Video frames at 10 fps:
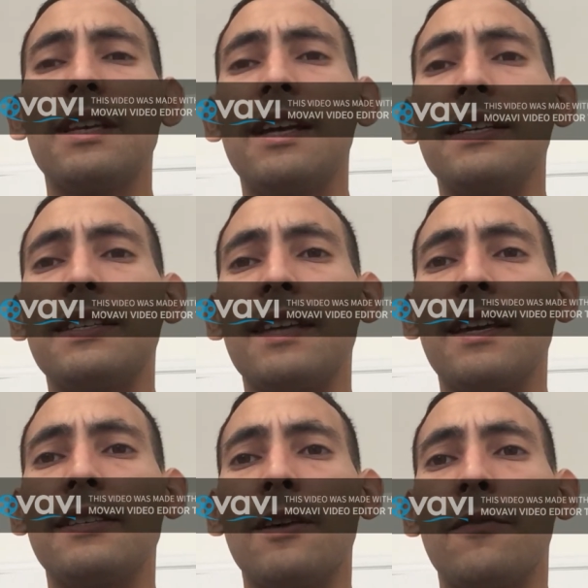see a
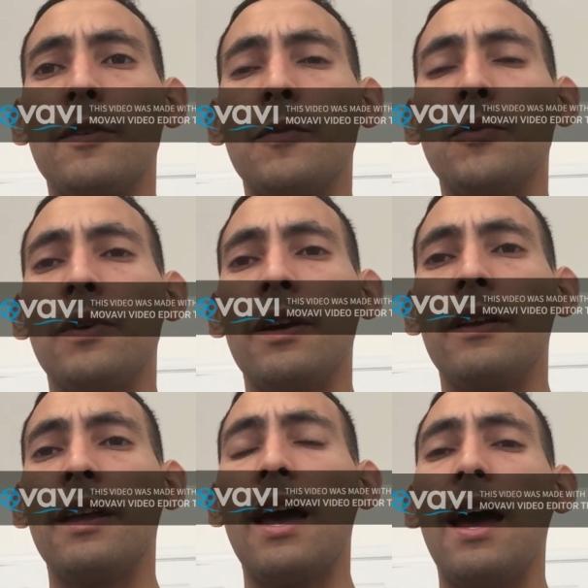distinct difference
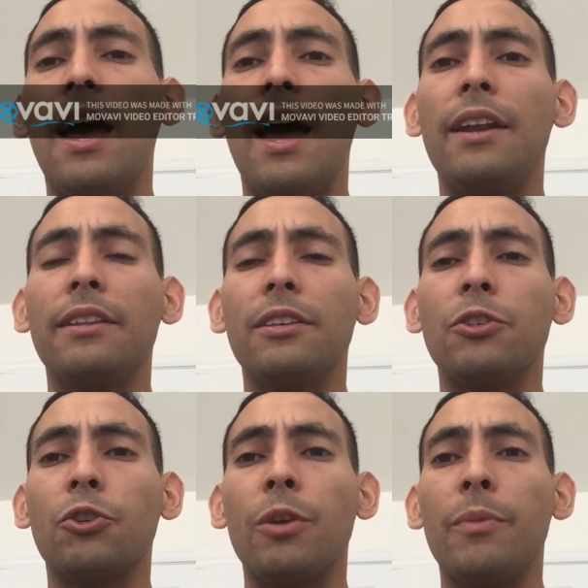between ending the
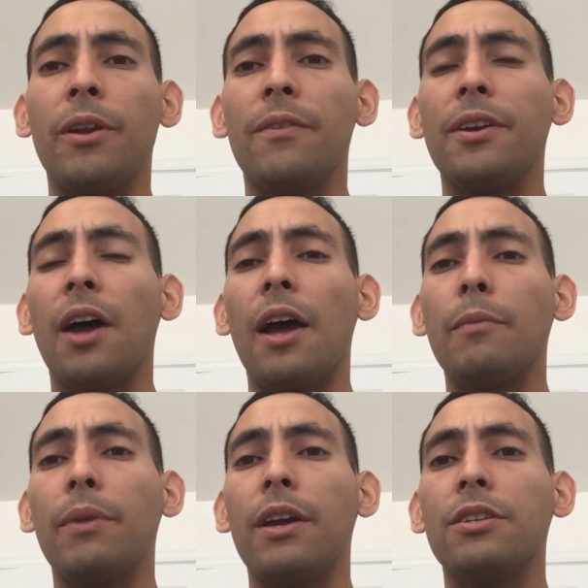treatment of a dying
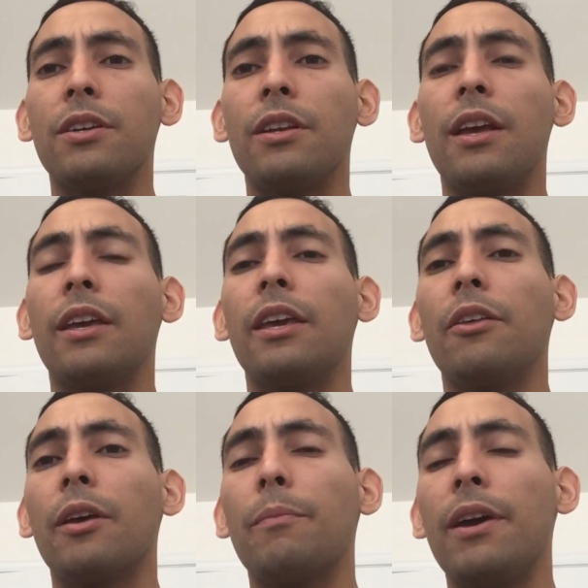patient and
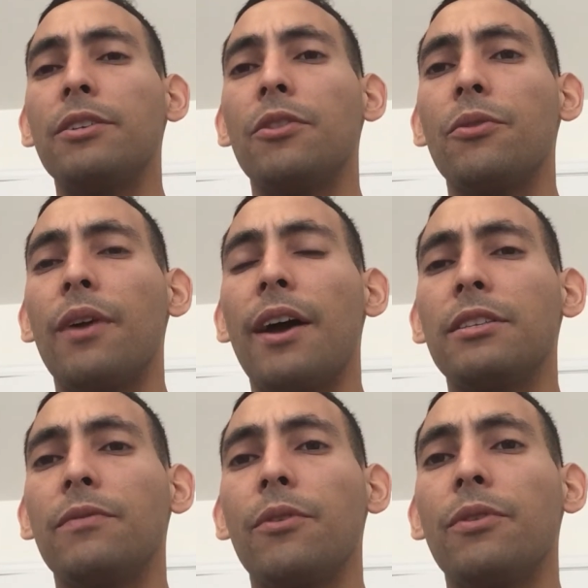killing a patient through
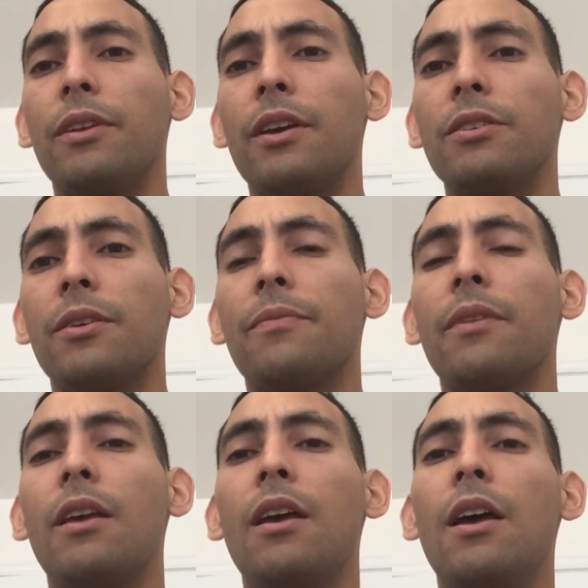active euthanasia.
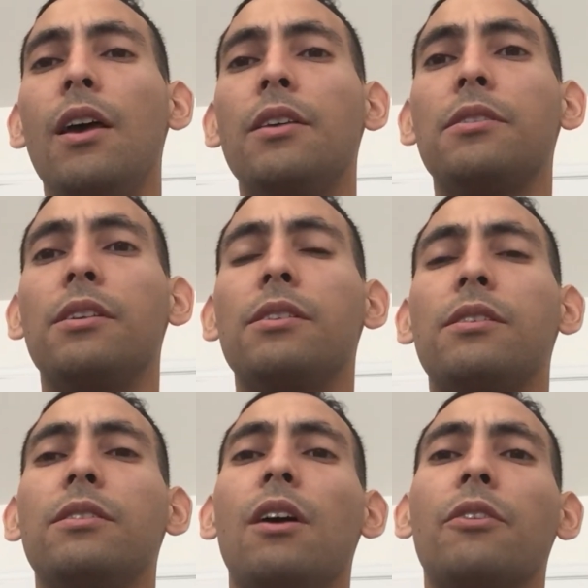Since
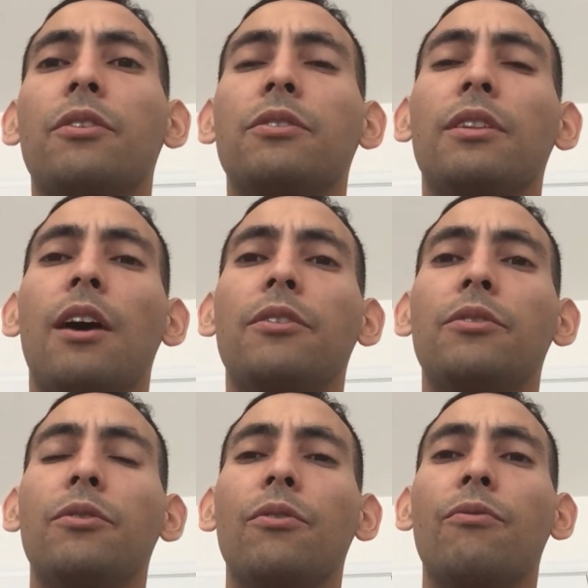doctors are allowed to
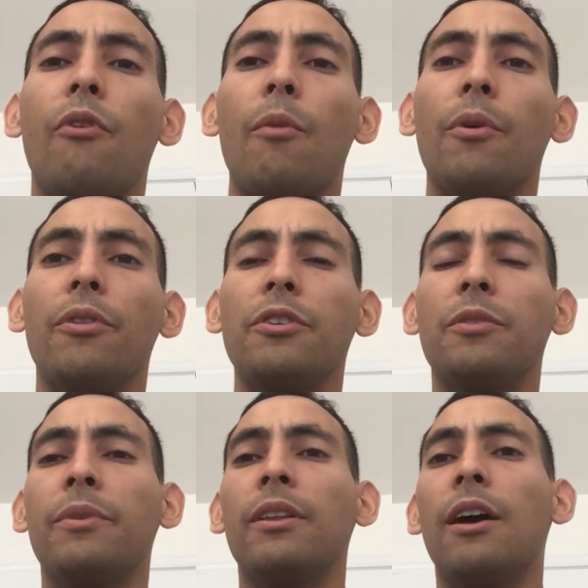do the former, they
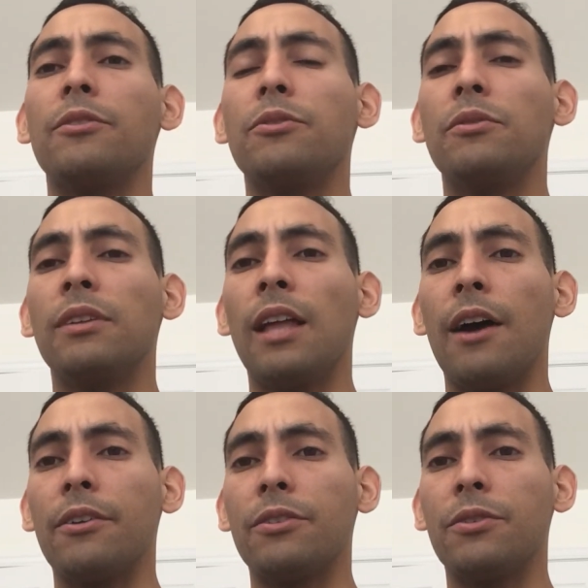should be allowed to do the
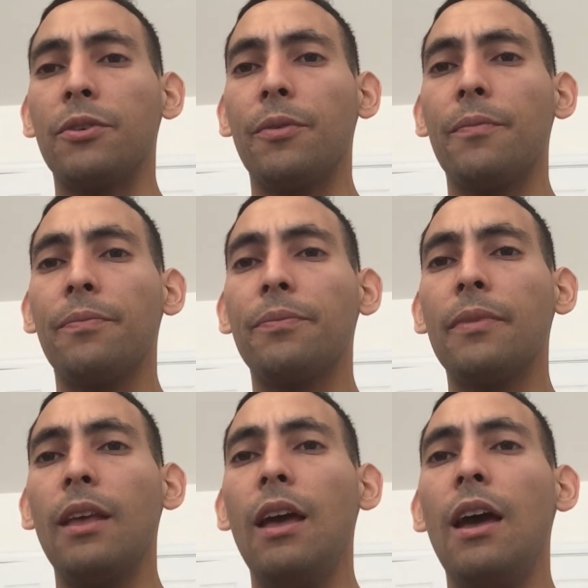latter too.
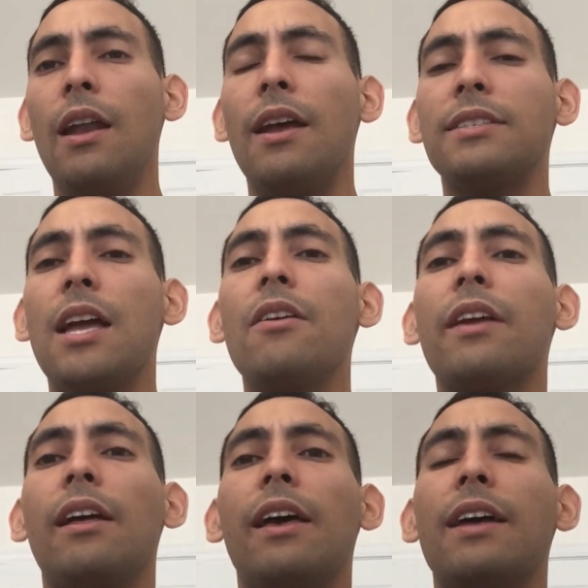Now, Daniel
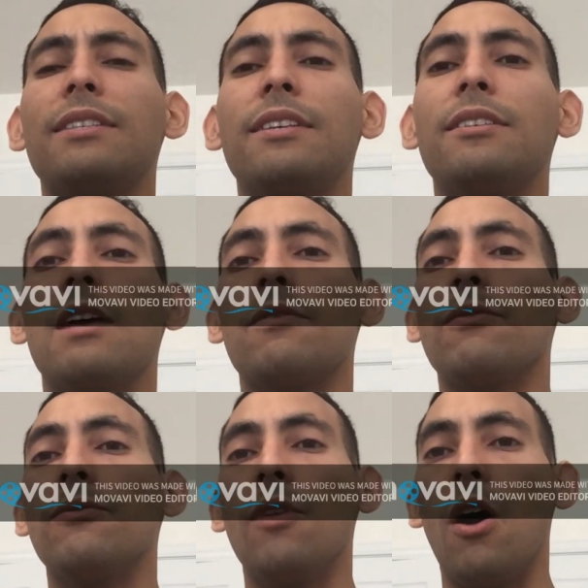Callahan sees several
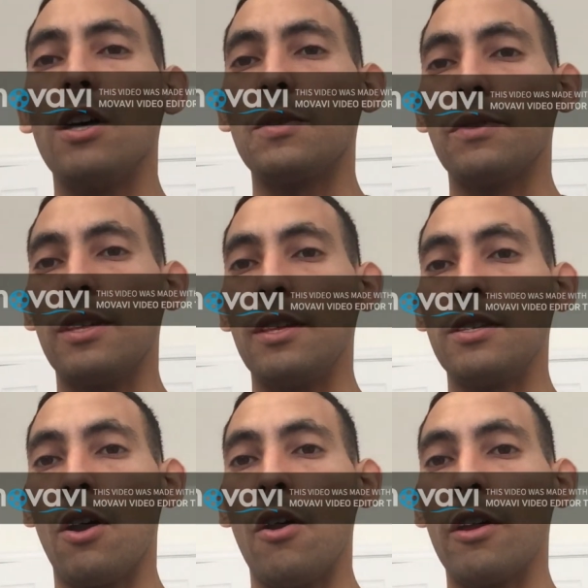flaws within these
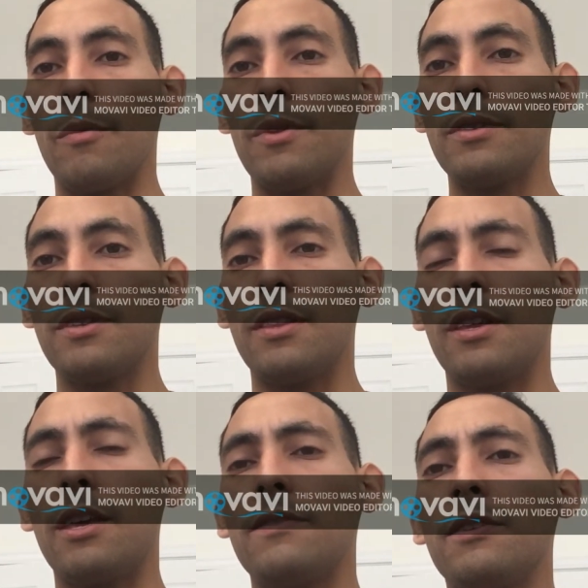arguments, and he
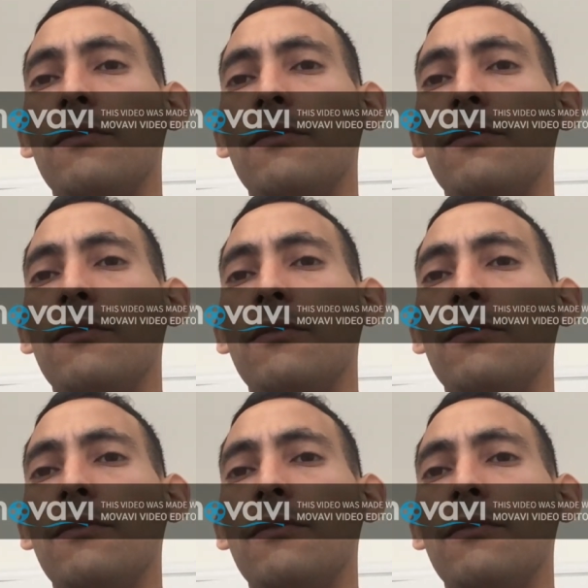gives